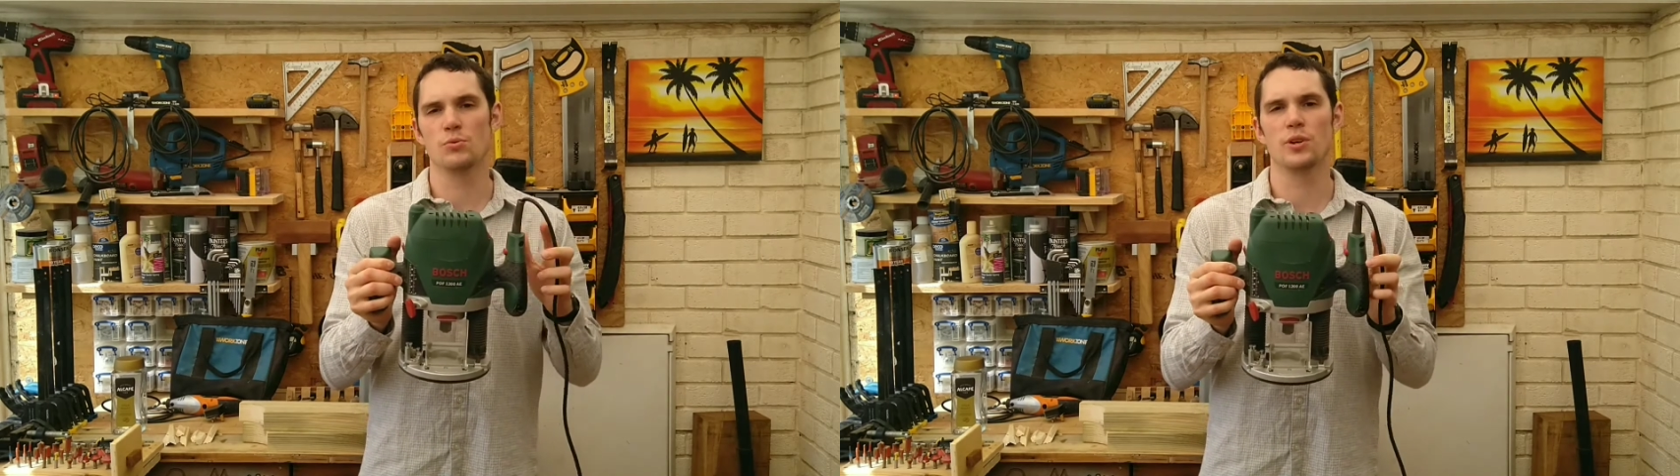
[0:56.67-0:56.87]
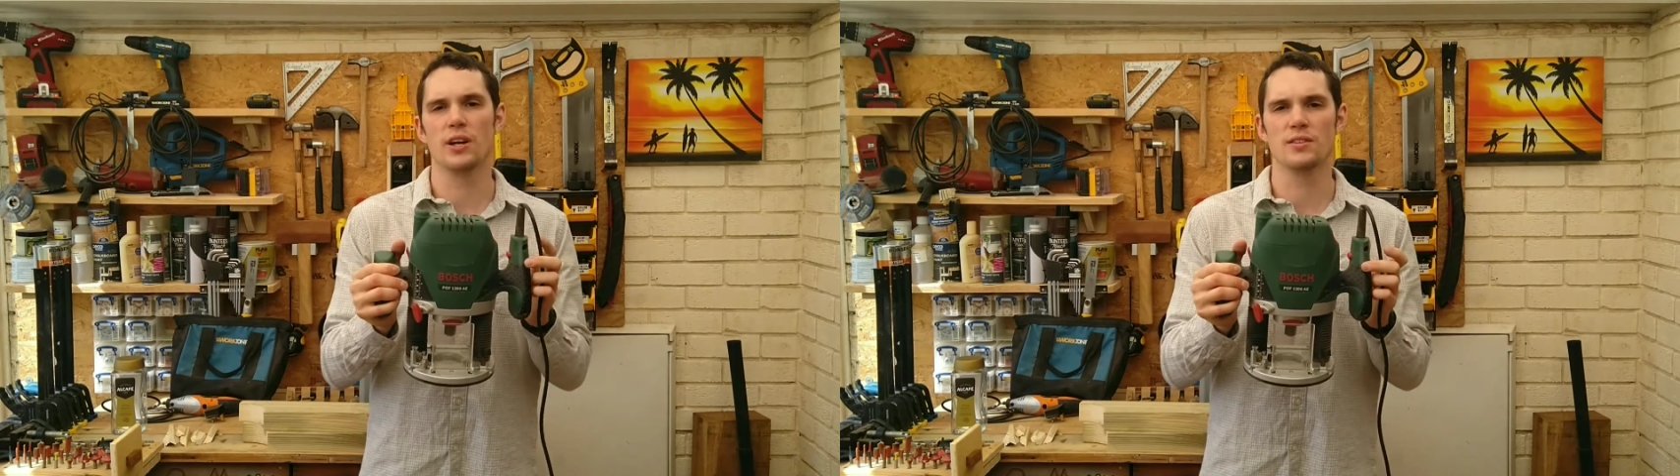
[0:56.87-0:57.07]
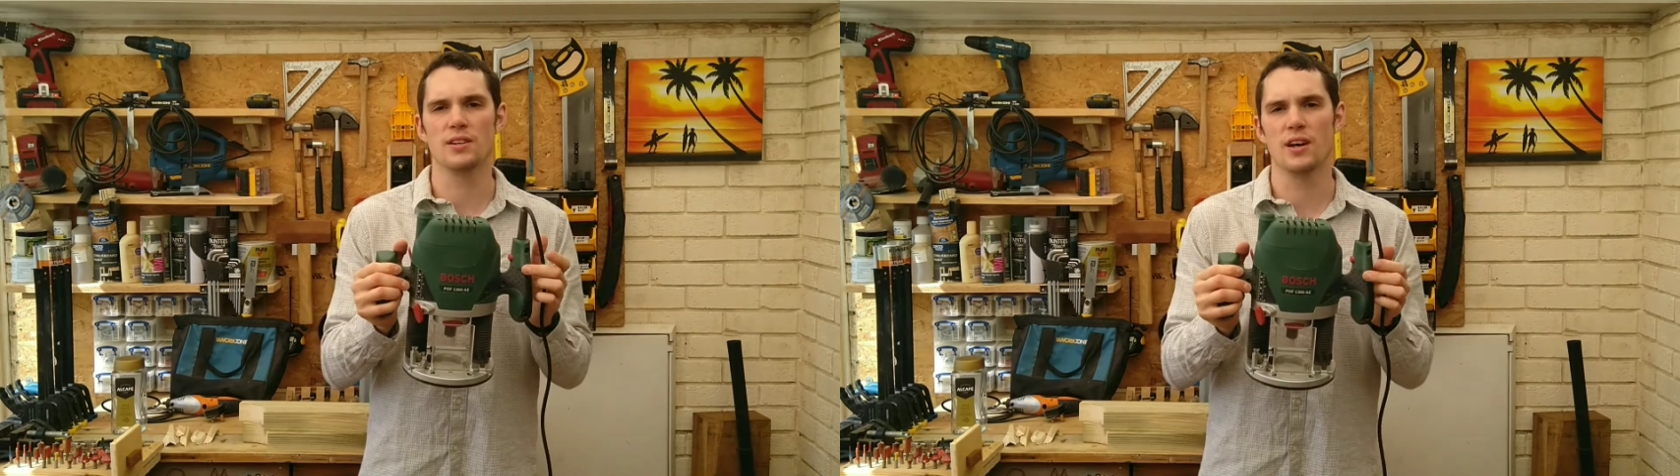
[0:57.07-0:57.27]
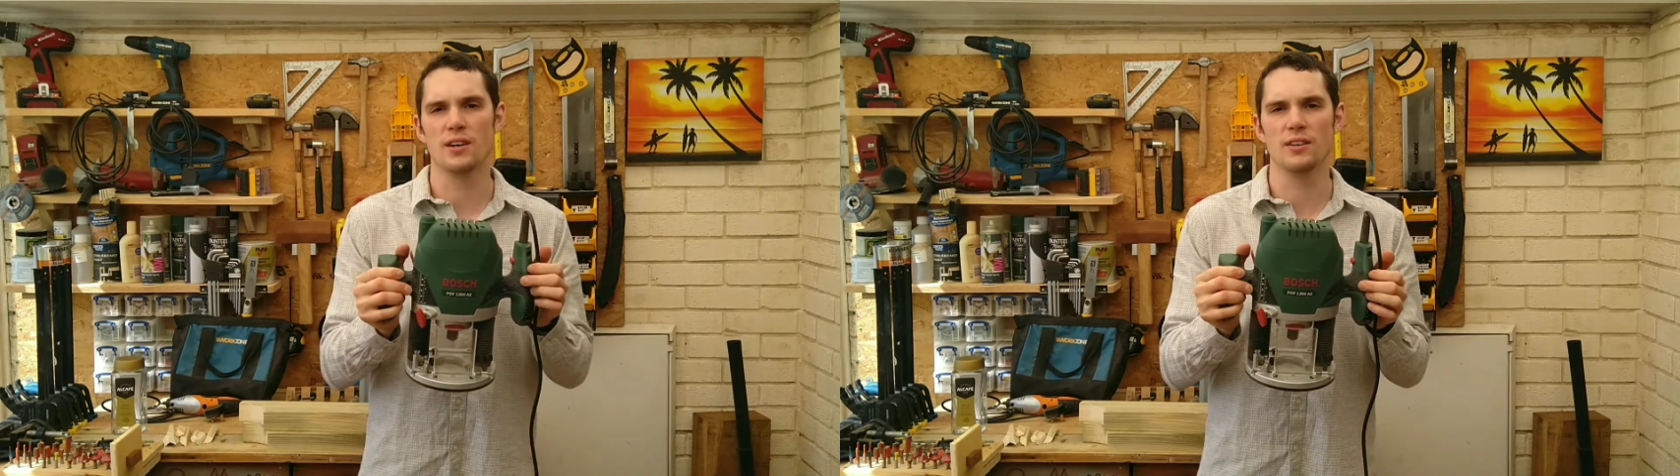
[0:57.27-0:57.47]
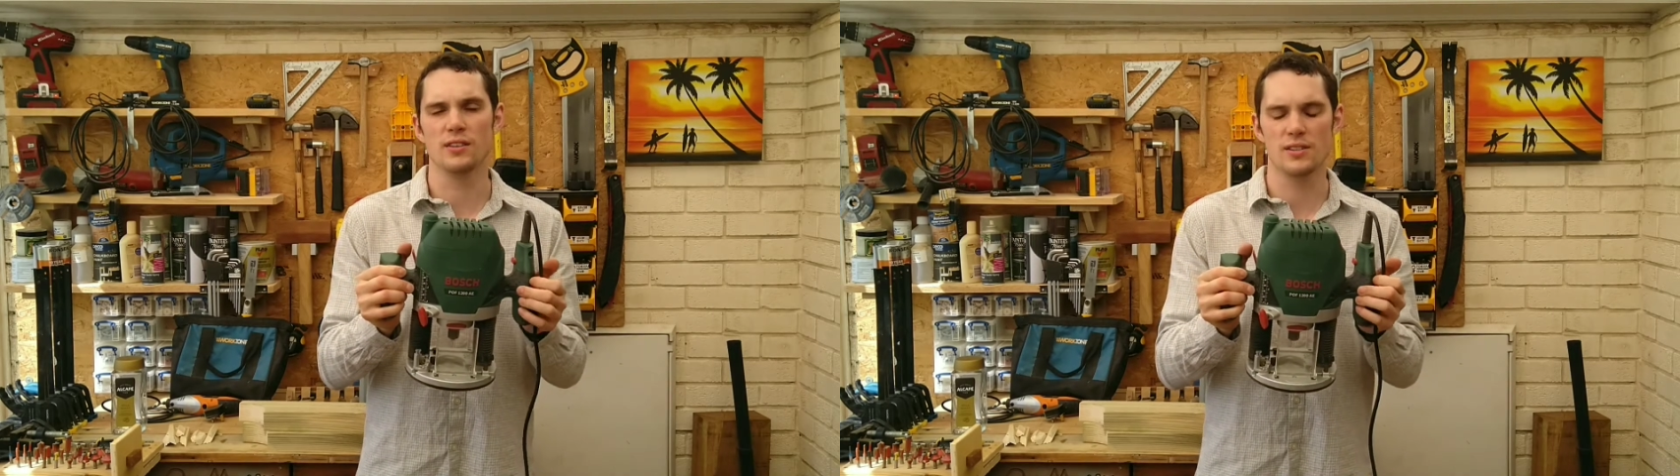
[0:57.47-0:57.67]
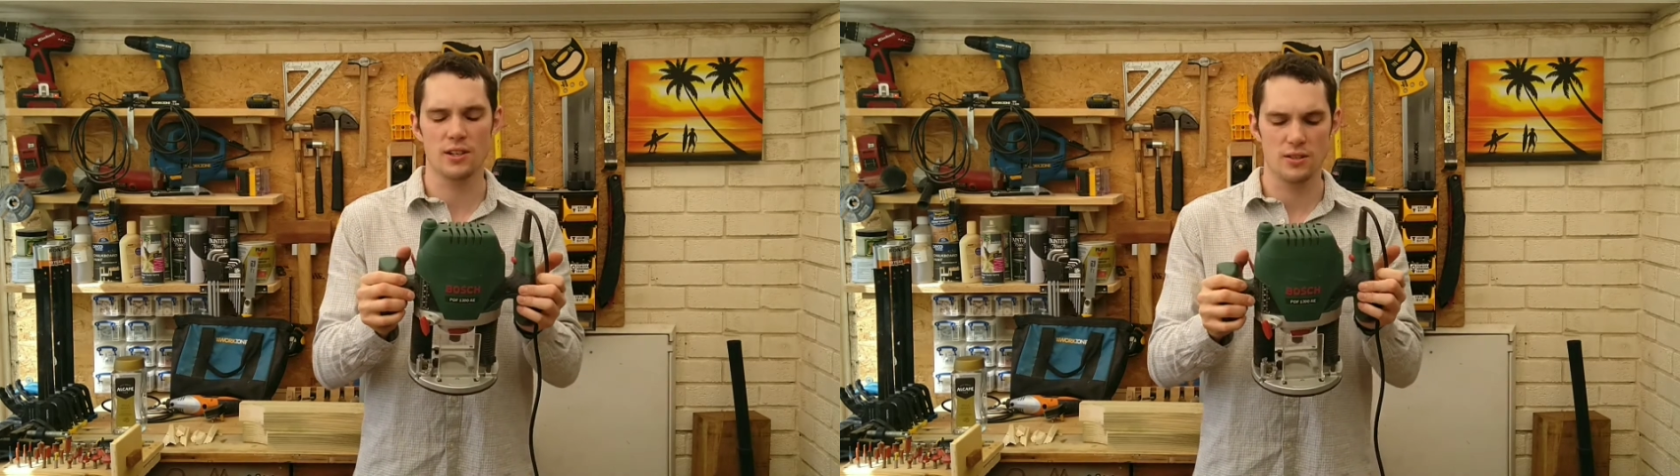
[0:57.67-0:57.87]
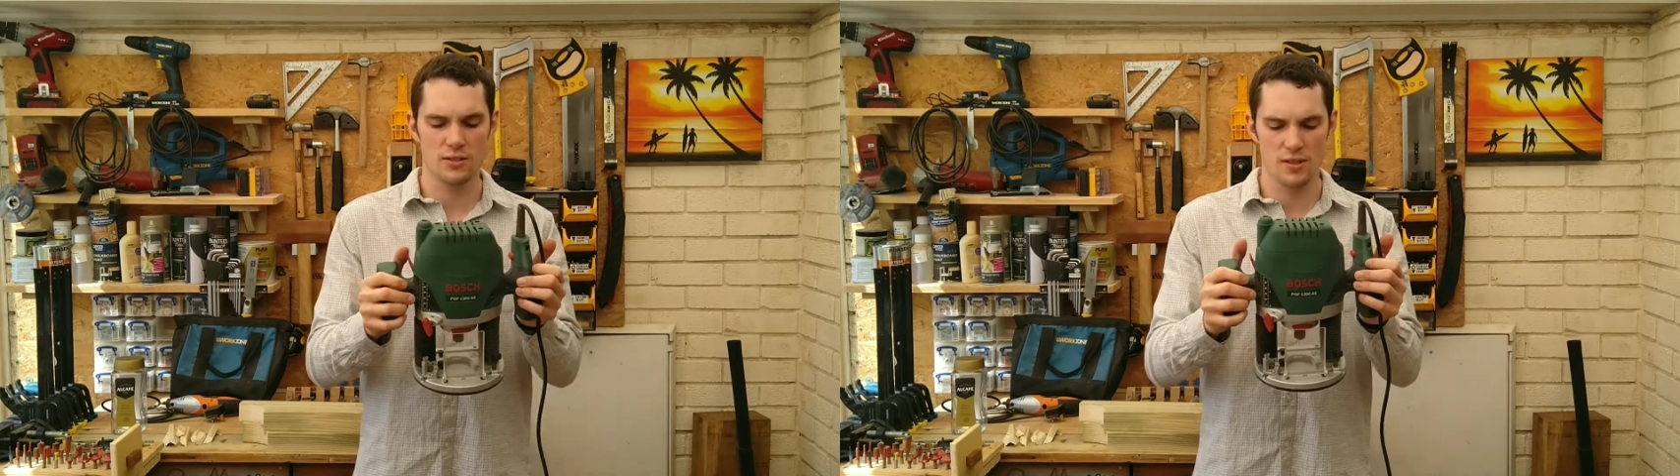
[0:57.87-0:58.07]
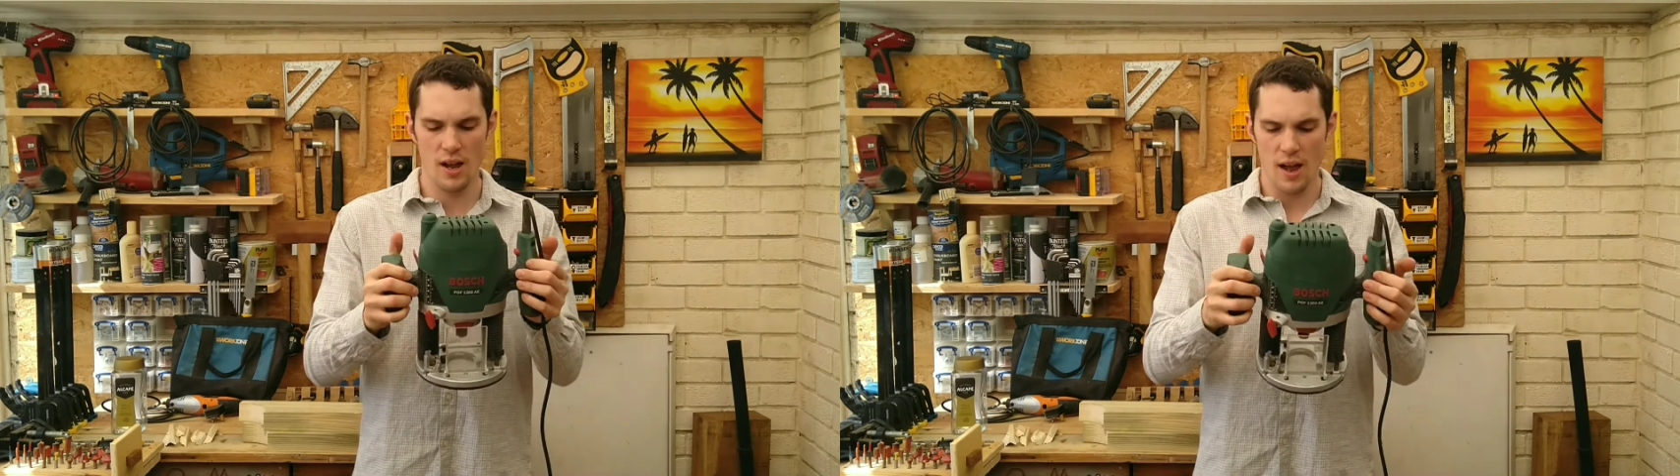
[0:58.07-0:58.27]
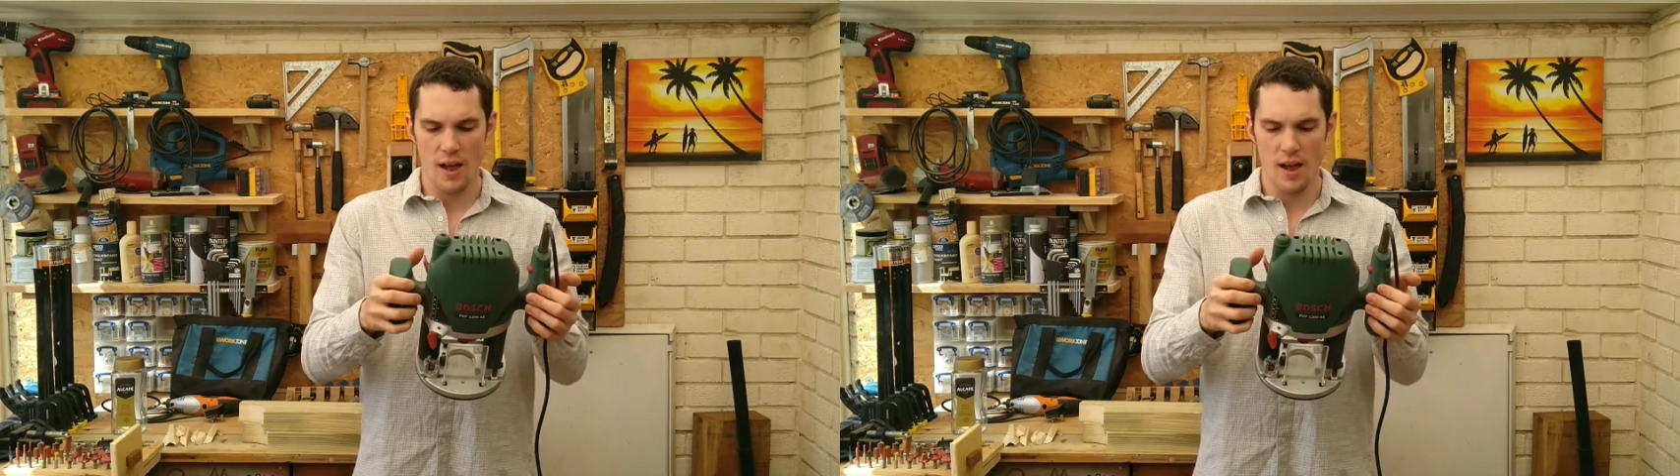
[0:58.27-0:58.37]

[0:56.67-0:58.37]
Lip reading: We'll get into that in a second.